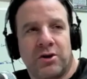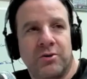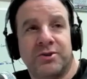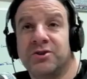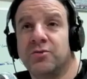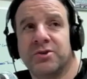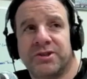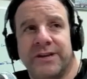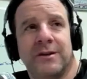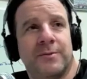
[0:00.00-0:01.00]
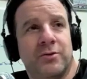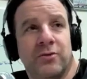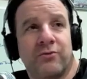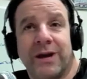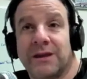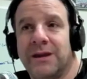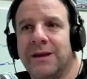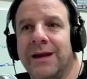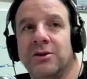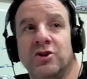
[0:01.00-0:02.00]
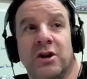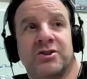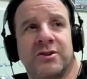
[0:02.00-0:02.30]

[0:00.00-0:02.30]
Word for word: coaches who will stand up and do the right thing and judge